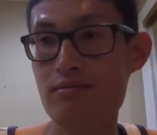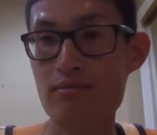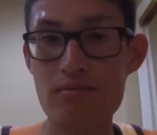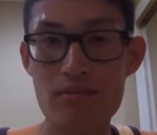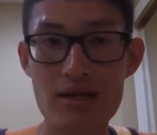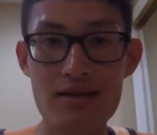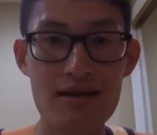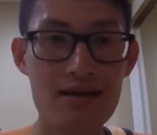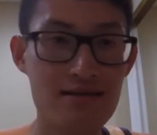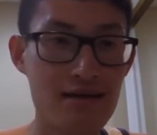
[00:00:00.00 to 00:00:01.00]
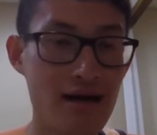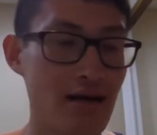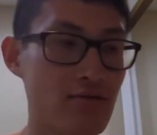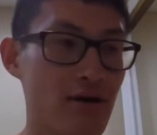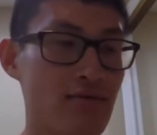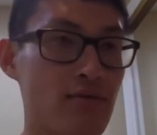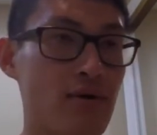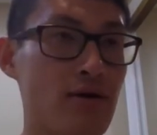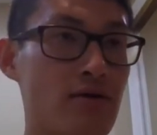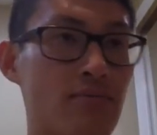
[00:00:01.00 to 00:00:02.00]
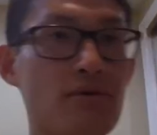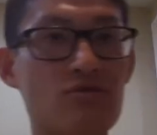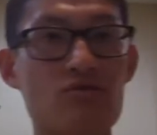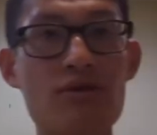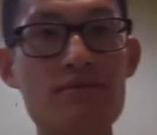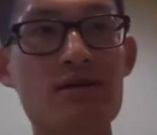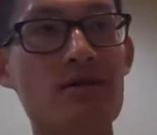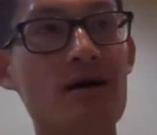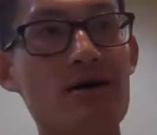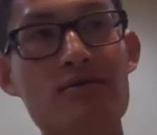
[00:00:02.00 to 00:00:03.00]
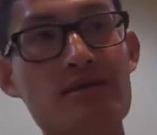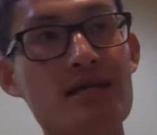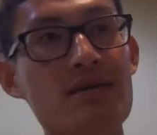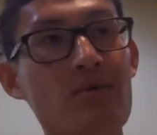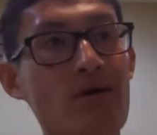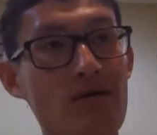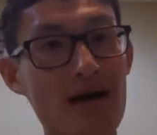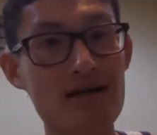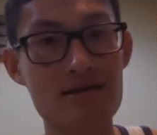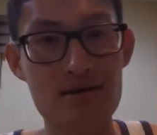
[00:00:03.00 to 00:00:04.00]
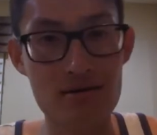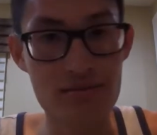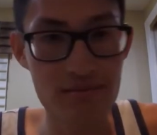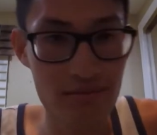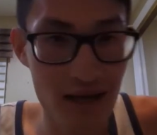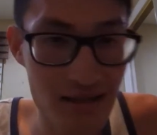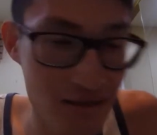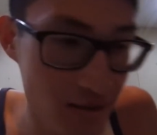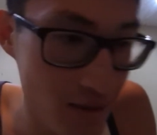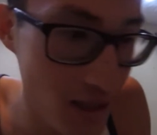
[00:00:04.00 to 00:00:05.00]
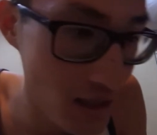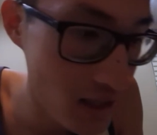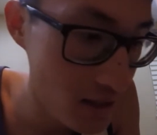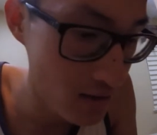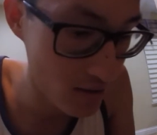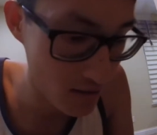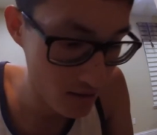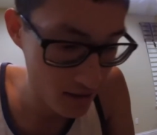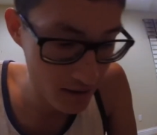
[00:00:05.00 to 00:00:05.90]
but the thing is that I don't have to wear, you know, prescription goggles anymore, right? So that's gonna be another good thing,